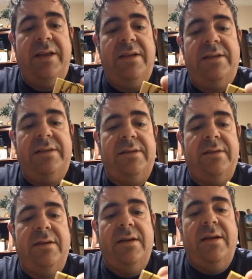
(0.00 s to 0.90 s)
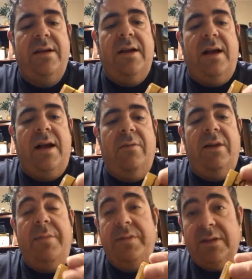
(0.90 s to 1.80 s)
is
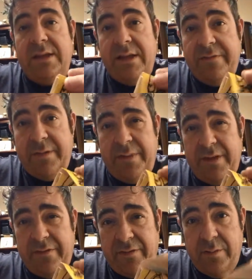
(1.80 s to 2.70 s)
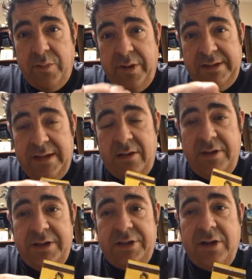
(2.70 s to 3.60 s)
what I believe to be from Boys
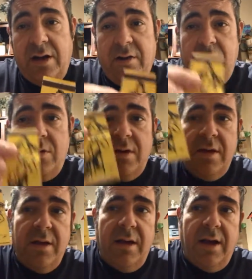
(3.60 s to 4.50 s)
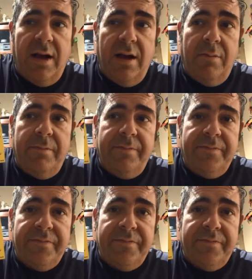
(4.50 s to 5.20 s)
Town in Chicago. And